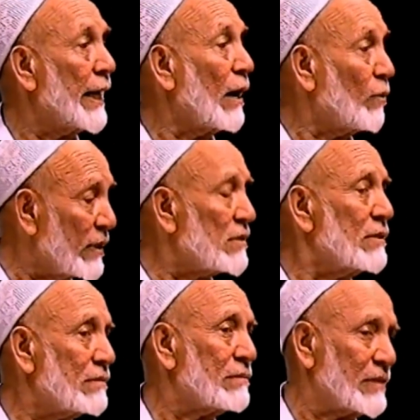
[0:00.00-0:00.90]
And I
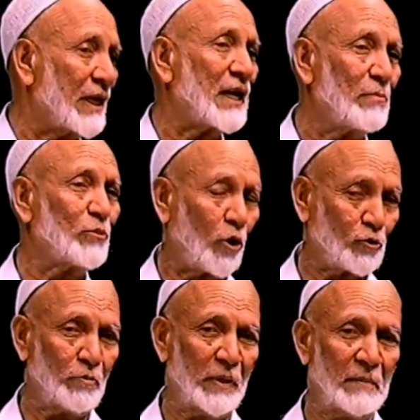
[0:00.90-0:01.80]
want to say, come,
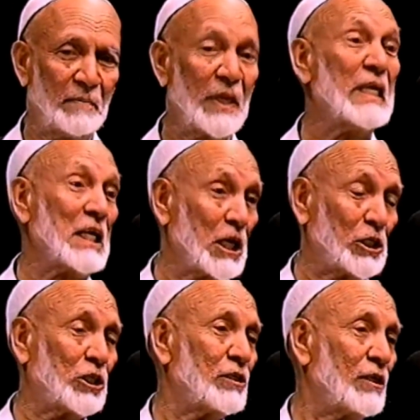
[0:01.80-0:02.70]
talk to me in
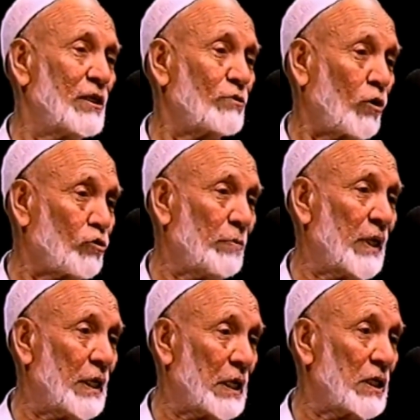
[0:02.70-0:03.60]
English. Talk to
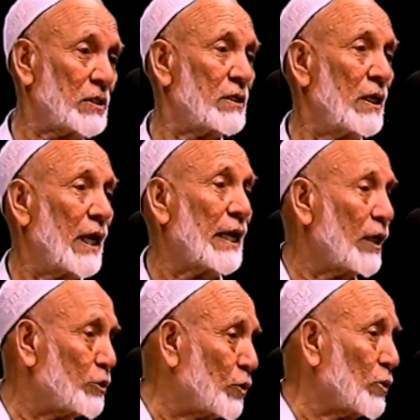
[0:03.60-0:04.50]
me in English.
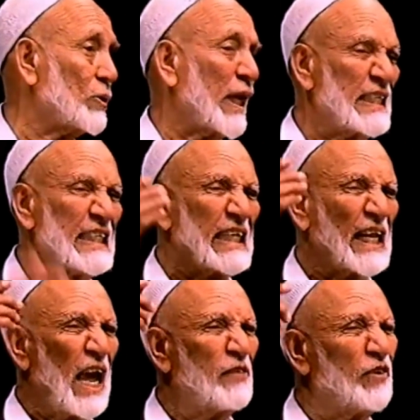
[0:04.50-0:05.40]
And I show you that each
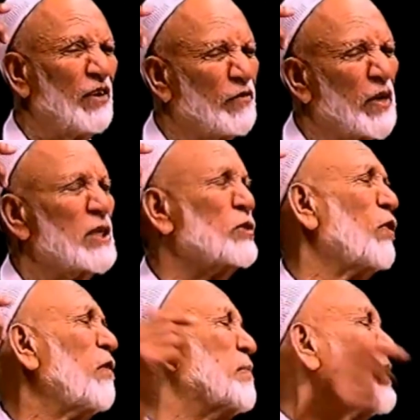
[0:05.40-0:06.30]
and every verse
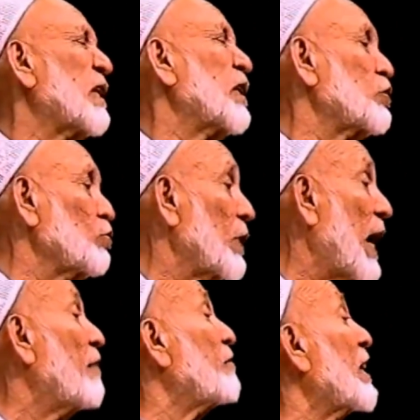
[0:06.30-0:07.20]
you have
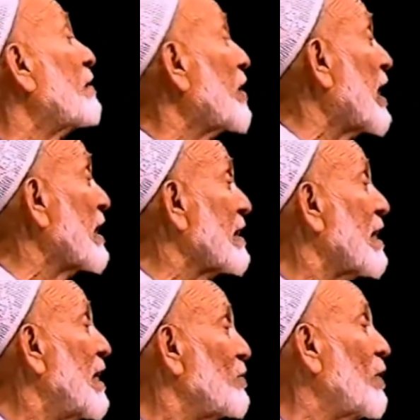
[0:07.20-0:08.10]
misunderstood. Every verse
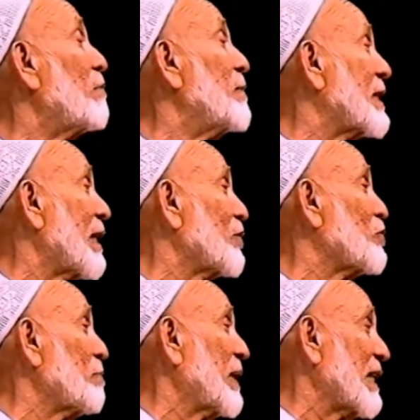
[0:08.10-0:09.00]
you have
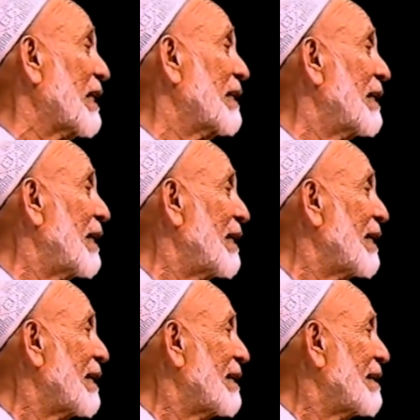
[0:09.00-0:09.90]
misunderstood, my son.
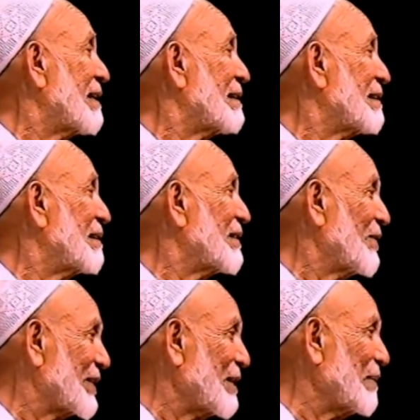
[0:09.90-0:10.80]

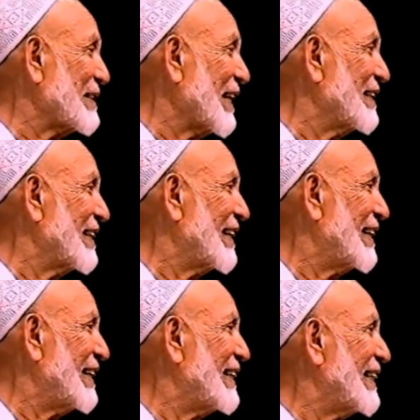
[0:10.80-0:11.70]
Okay, my son?
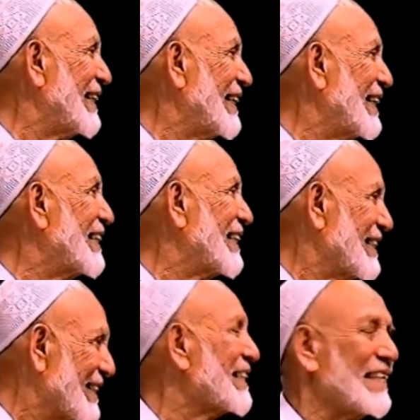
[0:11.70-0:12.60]

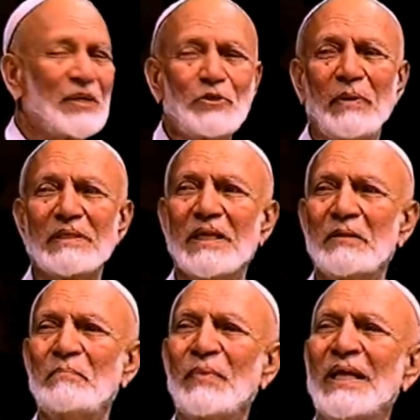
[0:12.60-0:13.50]
Thank you, my son.
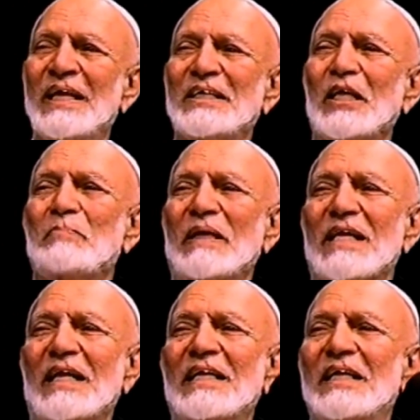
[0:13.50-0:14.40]
Yes, my
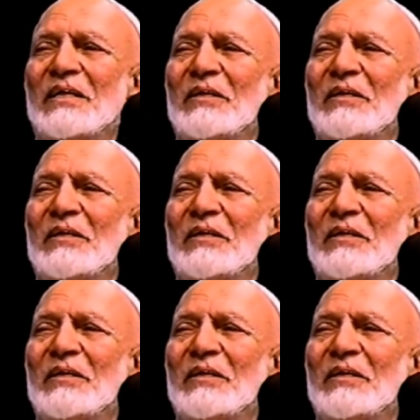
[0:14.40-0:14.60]
son.